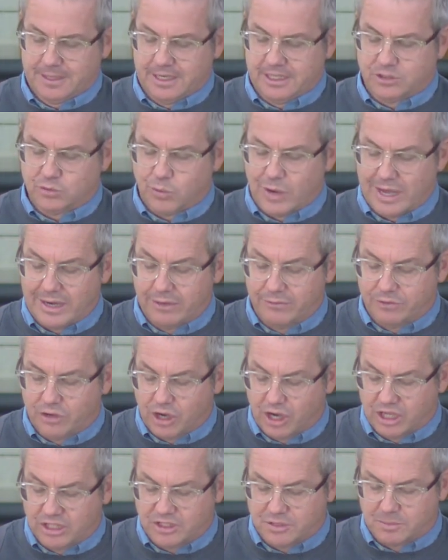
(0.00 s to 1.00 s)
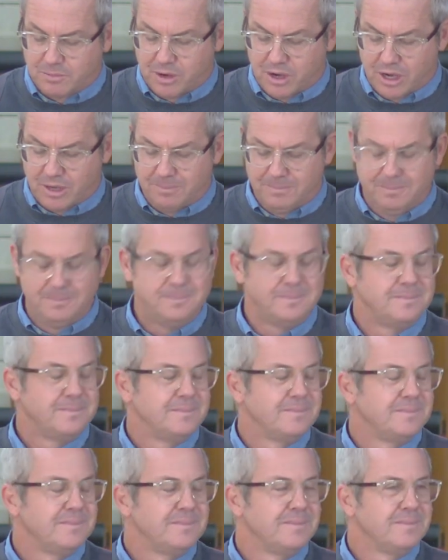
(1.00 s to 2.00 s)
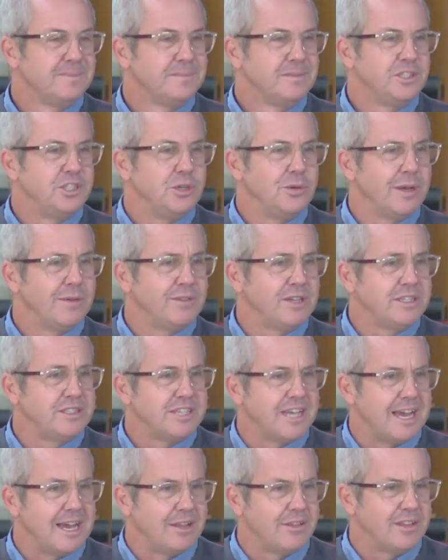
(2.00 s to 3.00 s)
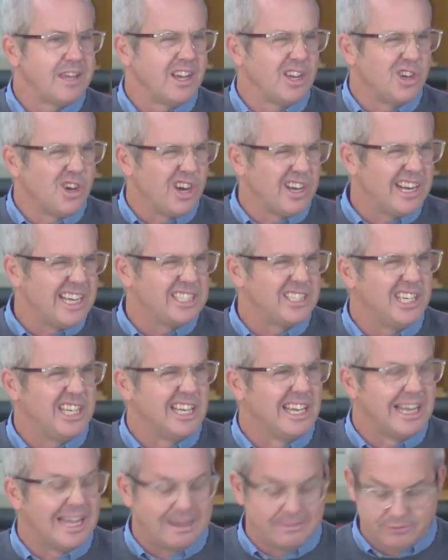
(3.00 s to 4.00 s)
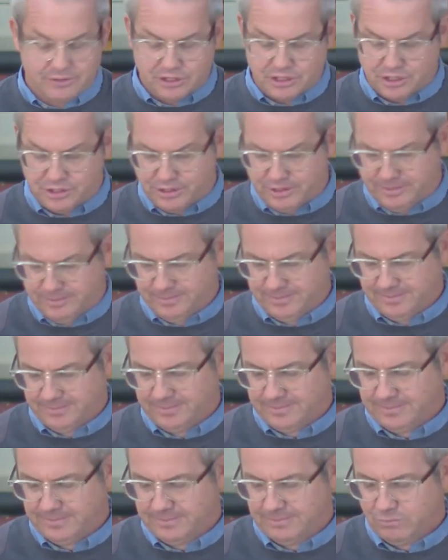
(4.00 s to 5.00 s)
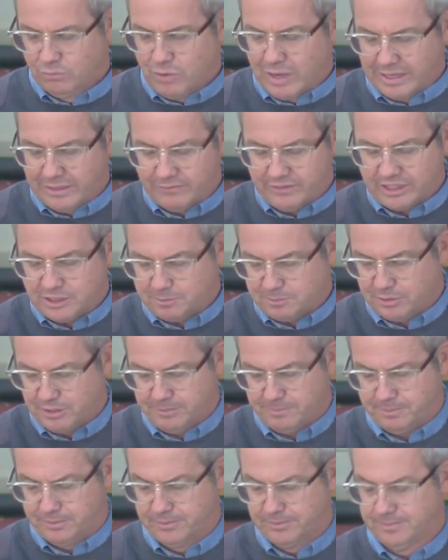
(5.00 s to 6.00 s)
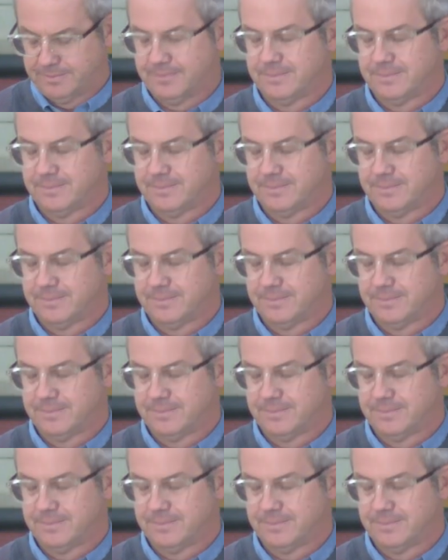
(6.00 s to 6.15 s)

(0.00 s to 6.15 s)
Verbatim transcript: As one of God's mob, do you ever doubt that God actually loves you, one of his people?